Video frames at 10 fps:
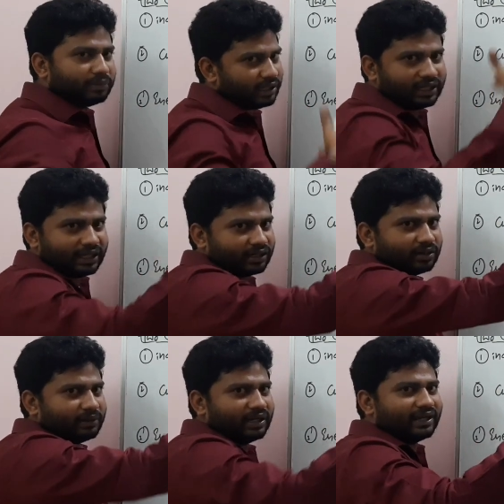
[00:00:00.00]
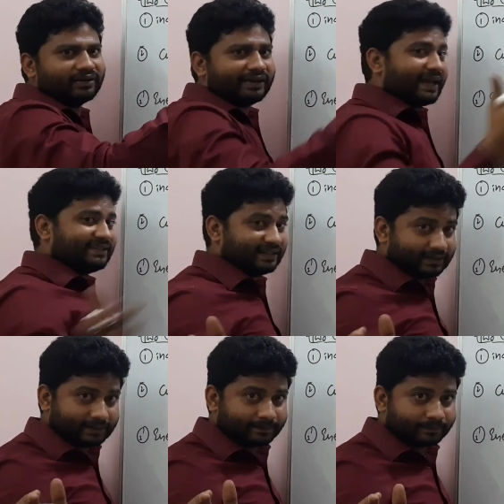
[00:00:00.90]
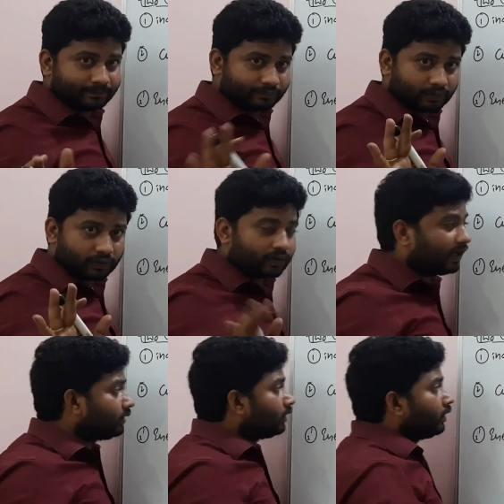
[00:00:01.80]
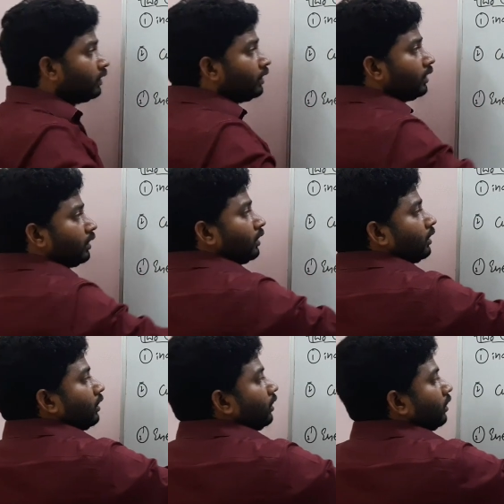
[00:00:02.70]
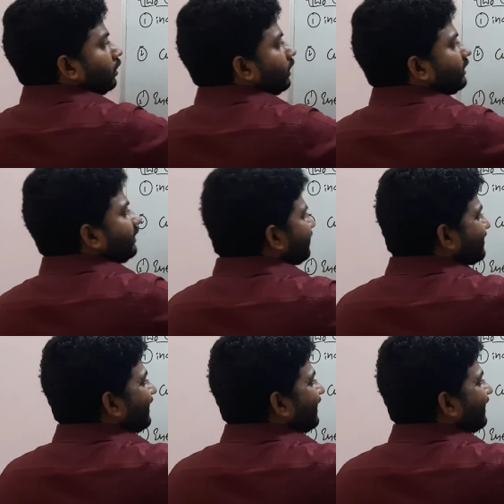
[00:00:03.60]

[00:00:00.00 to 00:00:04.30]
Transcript: Millihenry cancelled, right? And it is